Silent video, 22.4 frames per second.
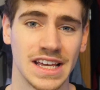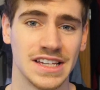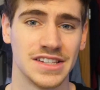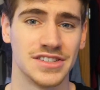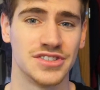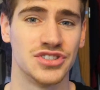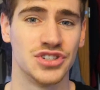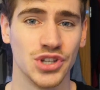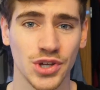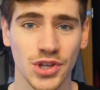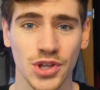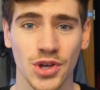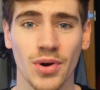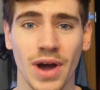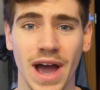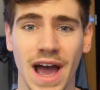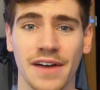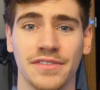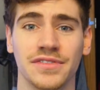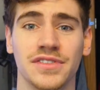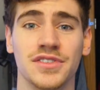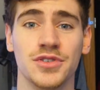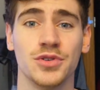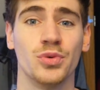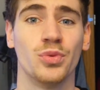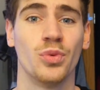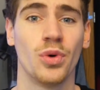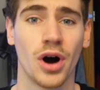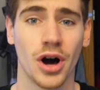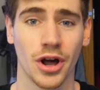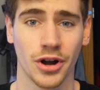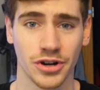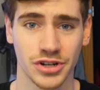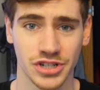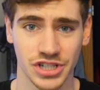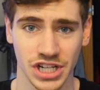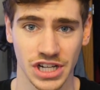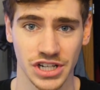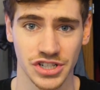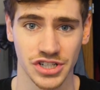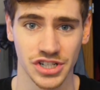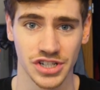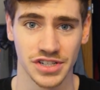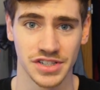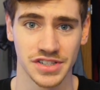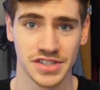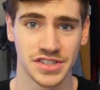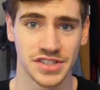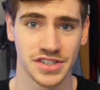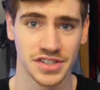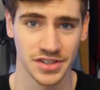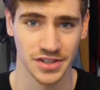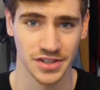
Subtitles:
is, do you have to do water changes